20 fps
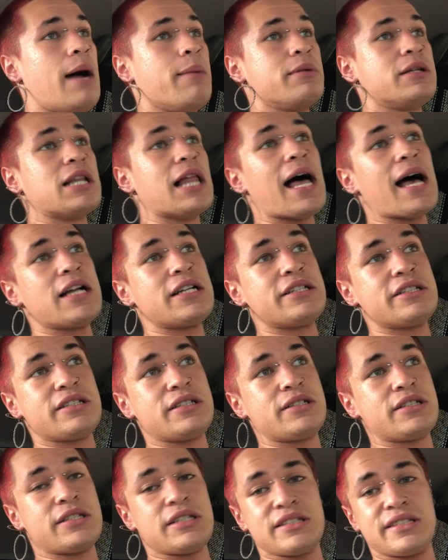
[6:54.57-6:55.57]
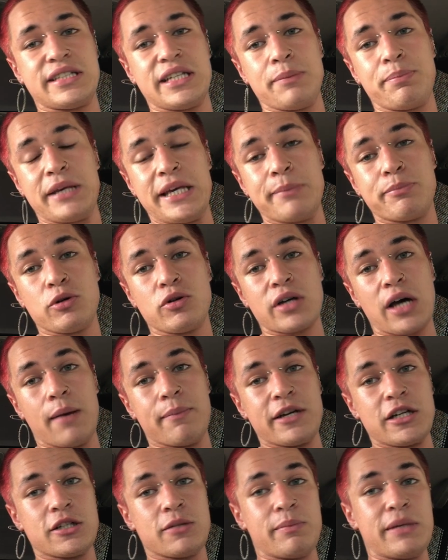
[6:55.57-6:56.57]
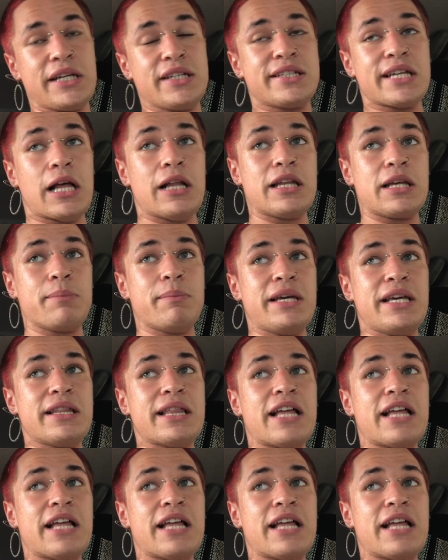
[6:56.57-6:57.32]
I'm glad to see people coming to me telling me